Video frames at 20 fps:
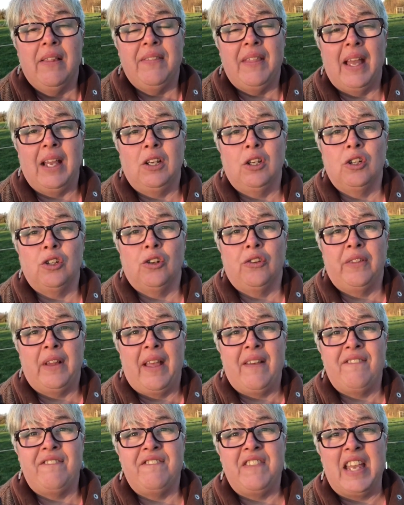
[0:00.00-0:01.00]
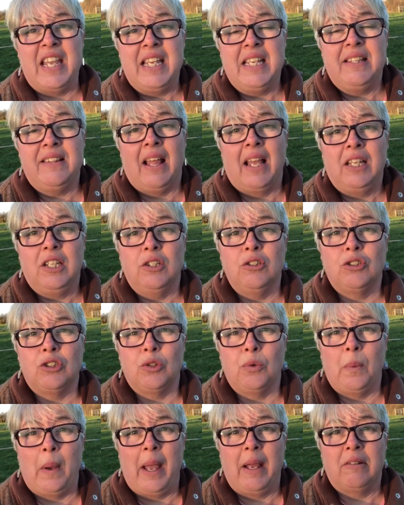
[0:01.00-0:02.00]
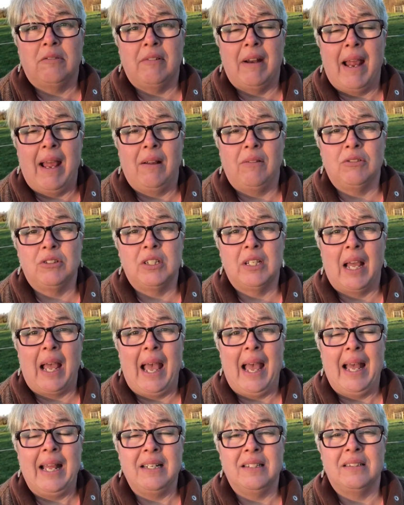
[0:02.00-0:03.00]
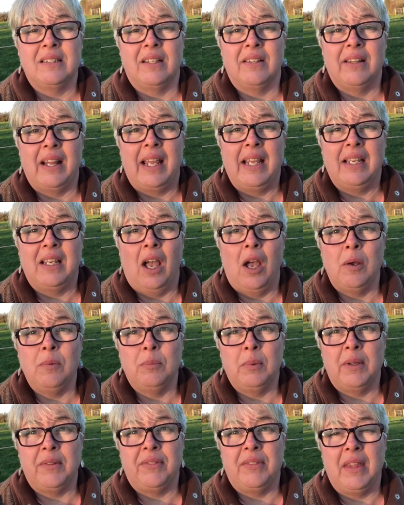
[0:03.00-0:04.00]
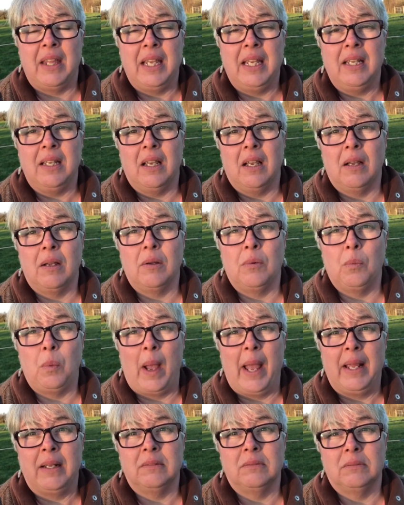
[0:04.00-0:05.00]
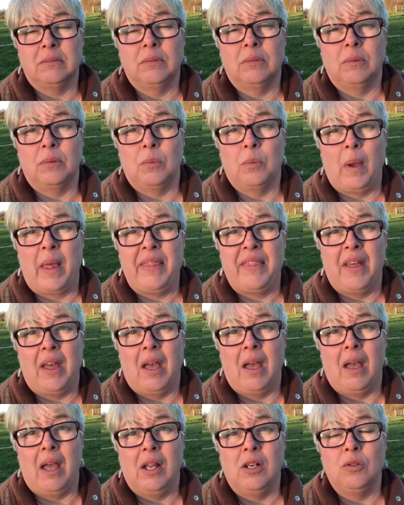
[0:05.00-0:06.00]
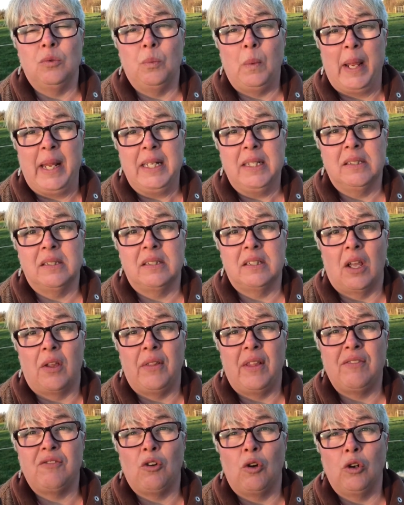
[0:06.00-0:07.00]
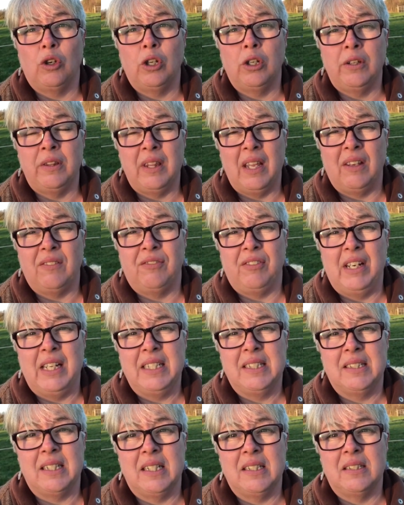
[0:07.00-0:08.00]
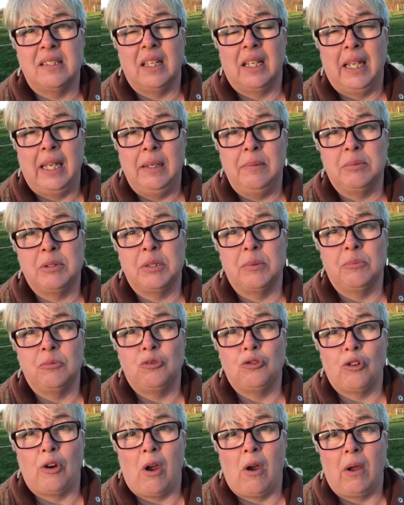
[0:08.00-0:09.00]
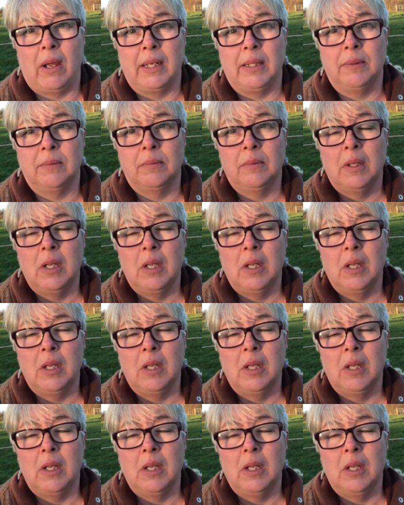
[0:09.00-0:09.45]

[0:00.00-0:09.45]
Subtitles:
They're good on their feet, they're used to wet ground, and they cope with the wet weather and wind. So they've got good thick fleeces that keeps them dry.